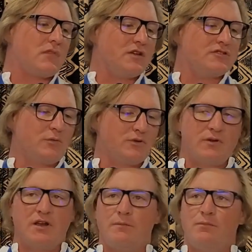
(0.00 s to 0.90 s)
So what's
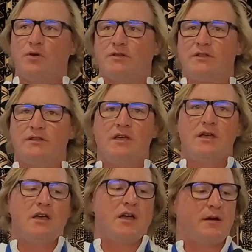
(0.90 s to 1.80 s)
really important
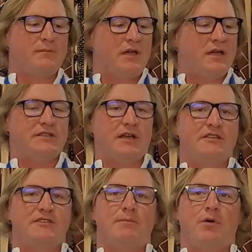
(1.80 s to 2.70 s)
is that
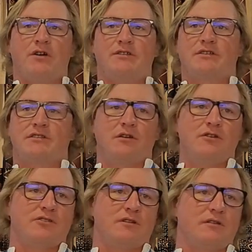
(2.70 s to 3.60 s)
it's a basket
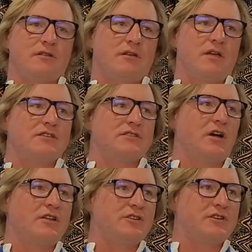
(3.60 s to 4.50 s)
solution. It's
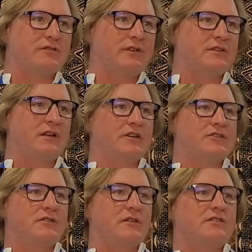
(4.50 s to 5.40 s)
not just
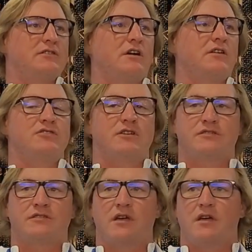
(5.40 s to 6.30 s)
ventilation. It's not just